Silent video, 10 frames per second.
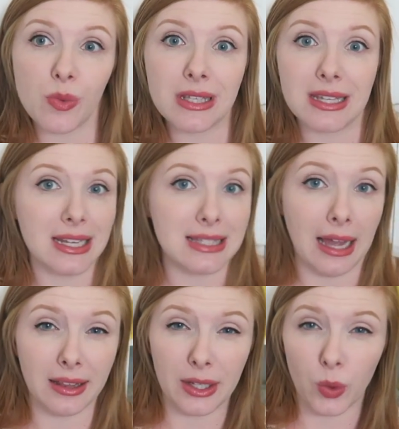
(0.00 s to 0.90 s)
wasn't
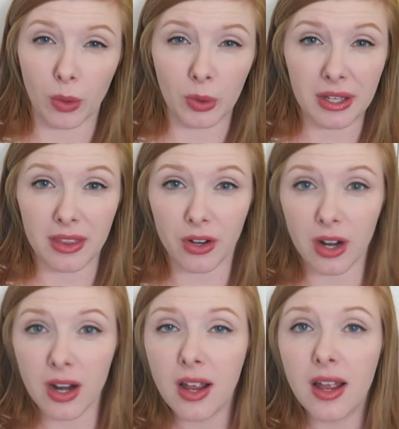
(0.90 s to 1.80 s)
exactly normal
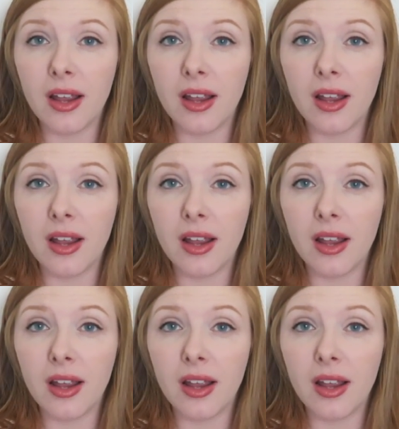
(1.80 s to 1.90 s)
either.